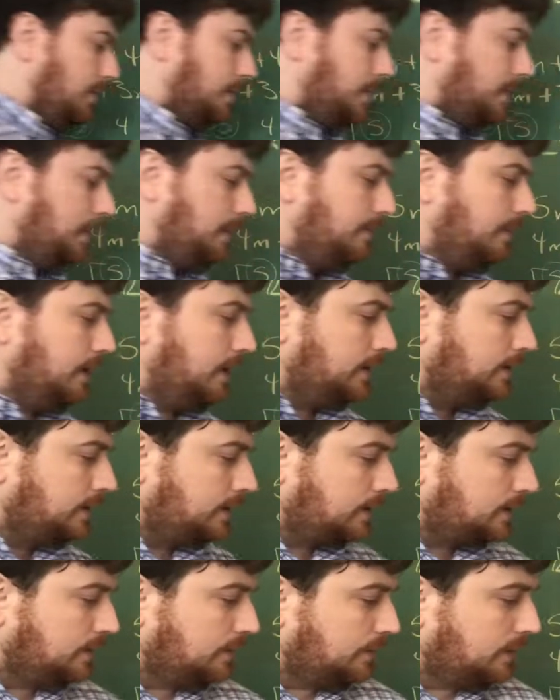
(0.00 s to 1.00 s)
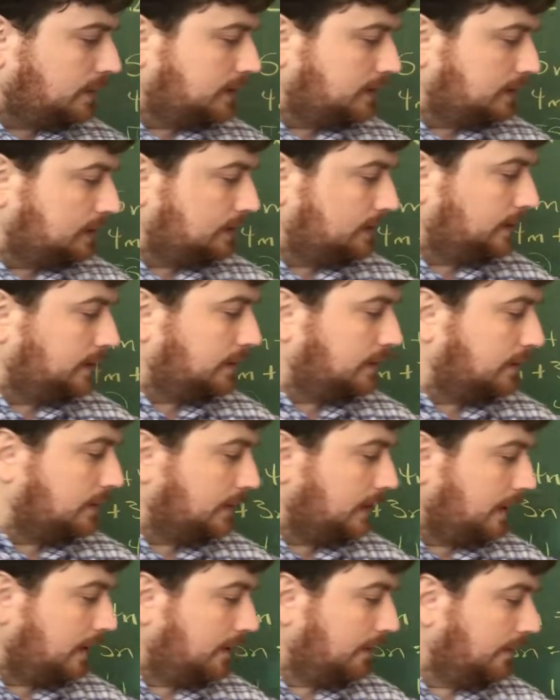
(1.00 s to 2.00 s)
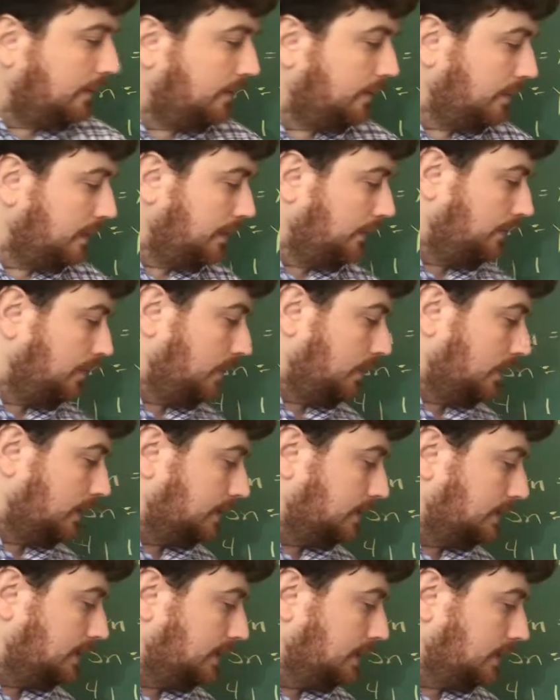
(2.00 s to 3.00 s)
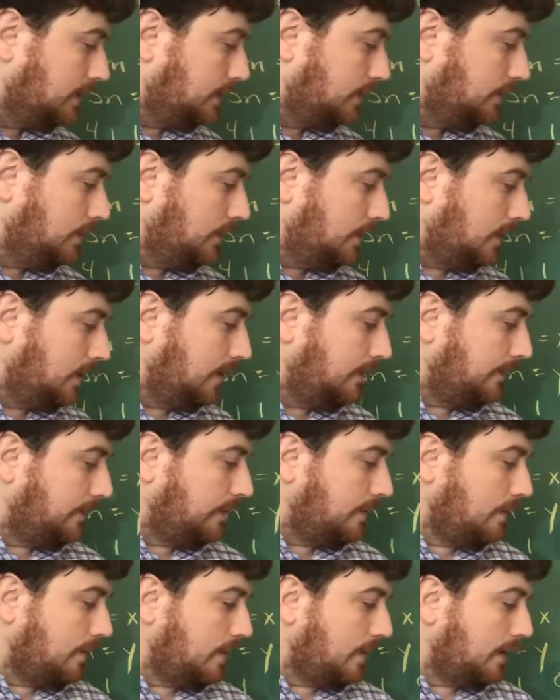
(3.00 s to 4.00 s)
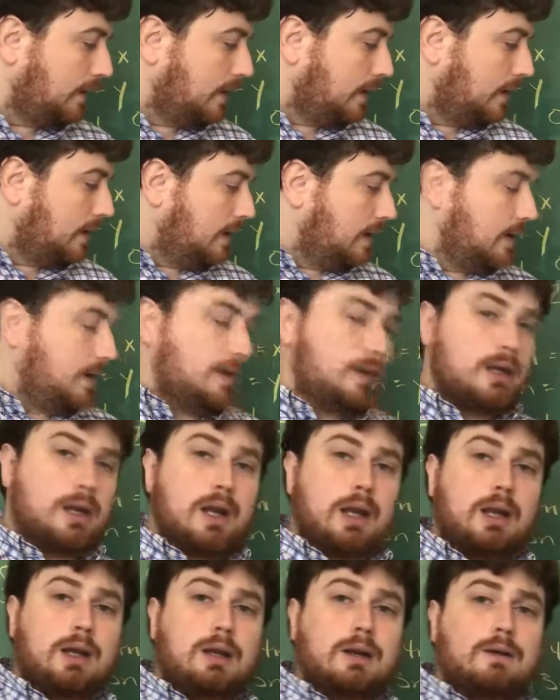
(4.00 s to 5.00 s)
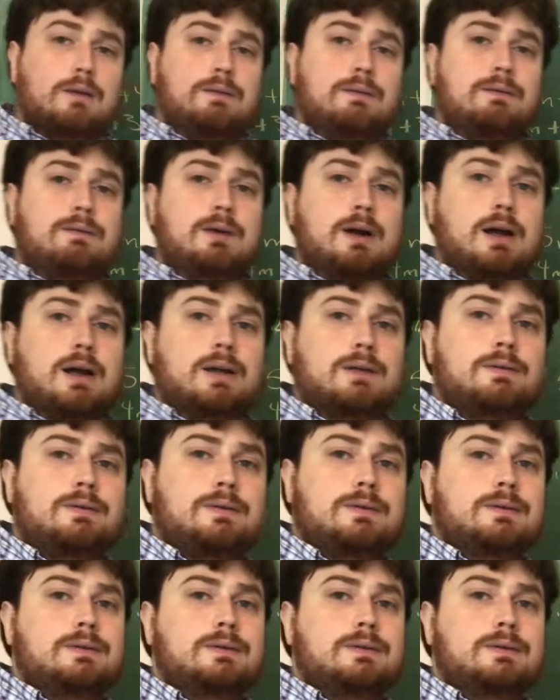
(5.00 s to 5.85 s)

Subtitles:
up with the matrix 1, 0, negative 3, 4, 0, 1, 4, negative 5.